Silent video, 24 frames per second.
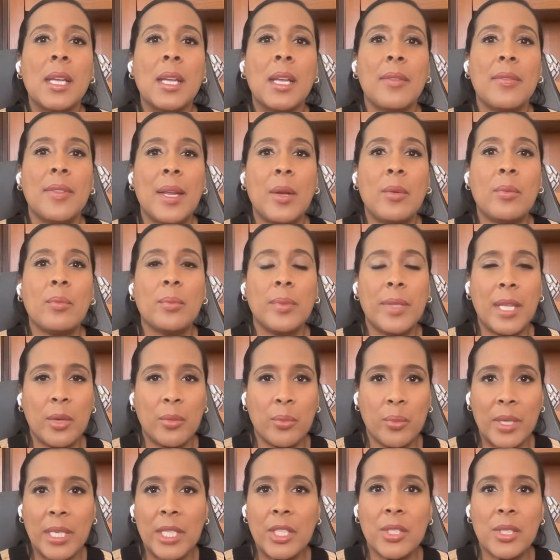they
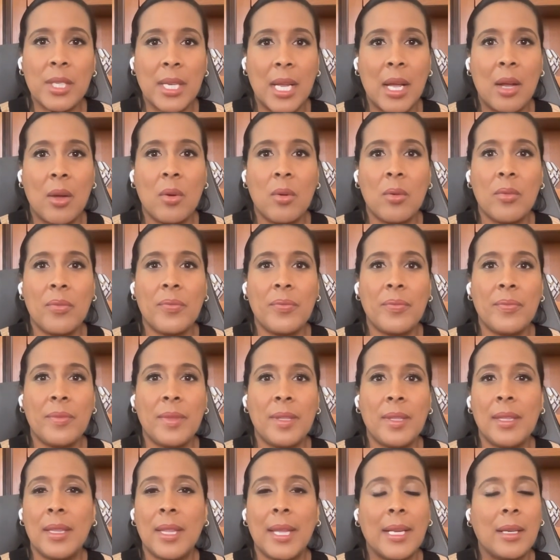they reached out
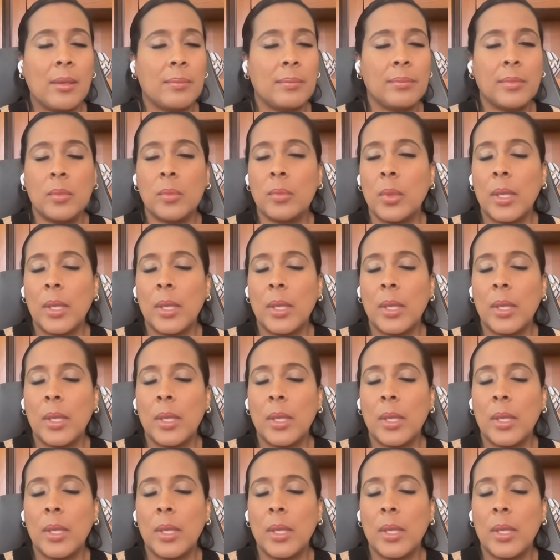like